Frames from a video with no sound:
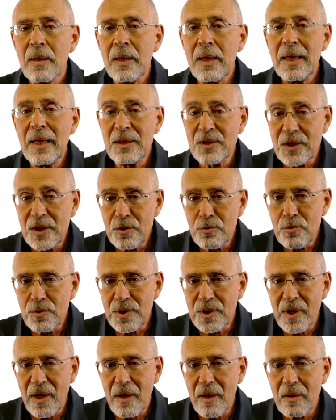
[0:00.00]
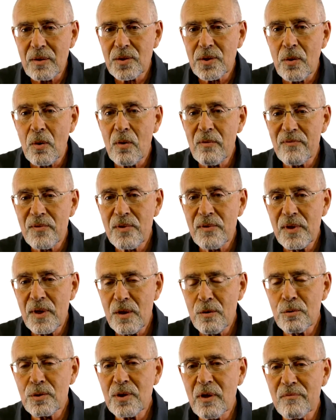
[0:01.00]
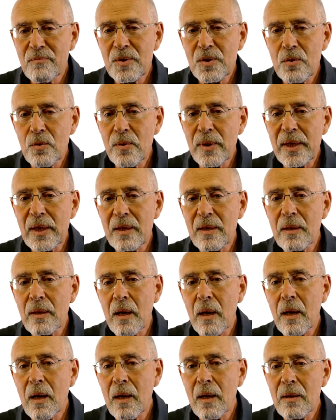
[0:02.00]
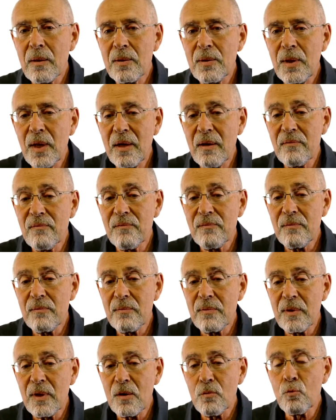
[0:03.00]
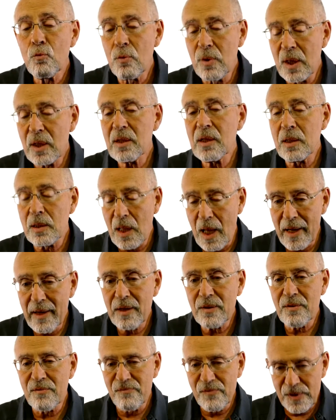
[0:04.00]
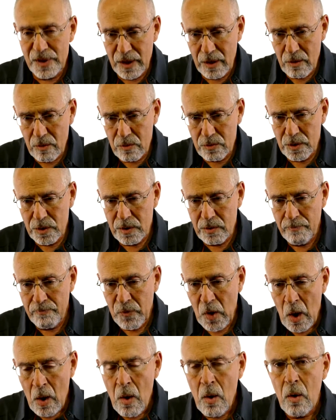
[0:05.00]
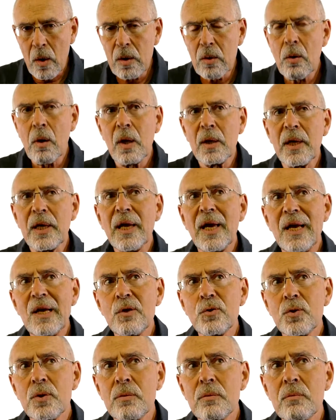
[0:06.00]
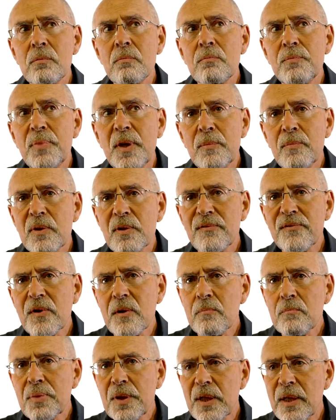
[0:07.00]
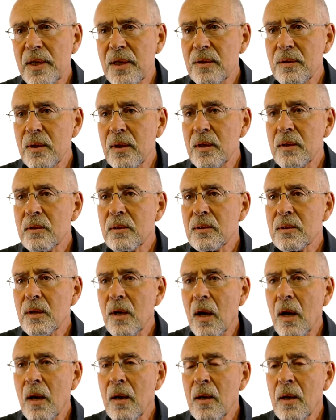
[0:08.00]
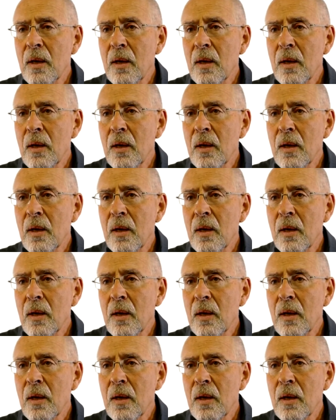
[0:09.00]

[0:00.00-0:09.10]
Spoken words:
It's interesting. So over the years I've been doing it, they really like the videos, although on occasion people have complained that